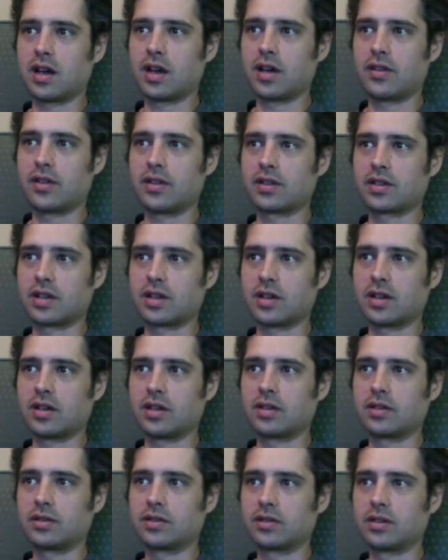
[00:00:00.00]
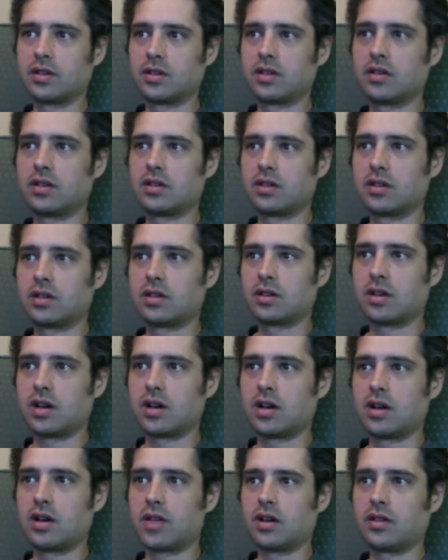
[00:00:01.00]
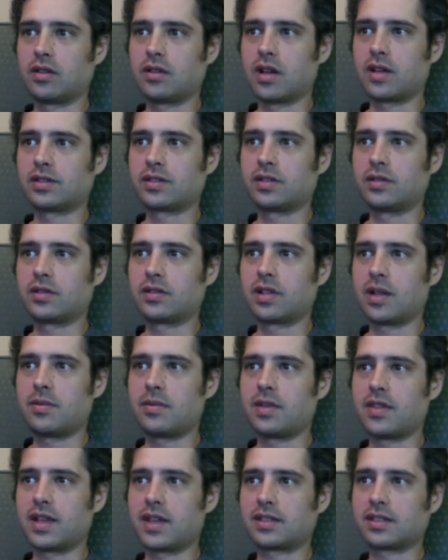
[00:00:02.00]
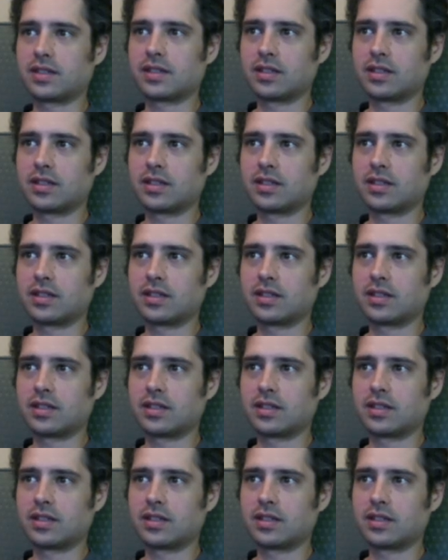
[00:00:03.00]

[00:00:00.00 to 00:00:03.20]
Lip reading: There's a lawsuit claiming that's